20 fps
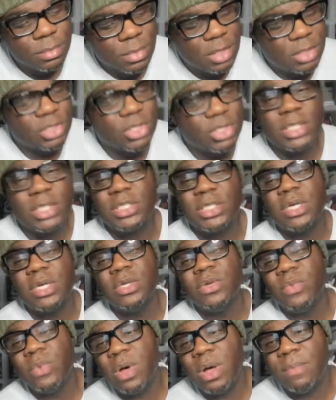I'm trying to tell
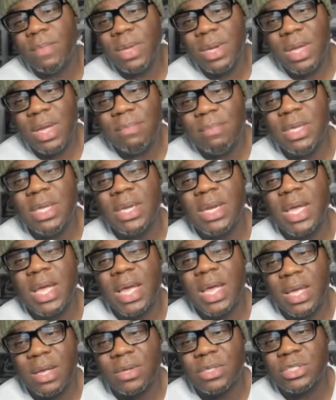you all, man. I'll be in the
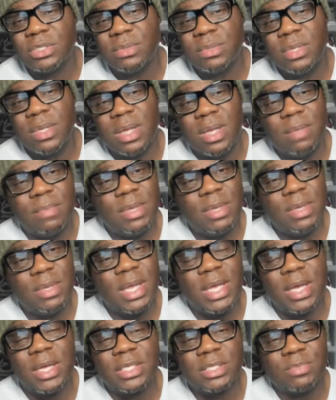house. I'll be in the
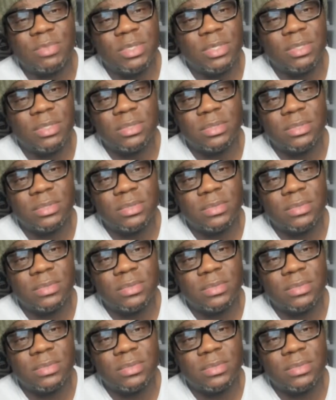house, bro.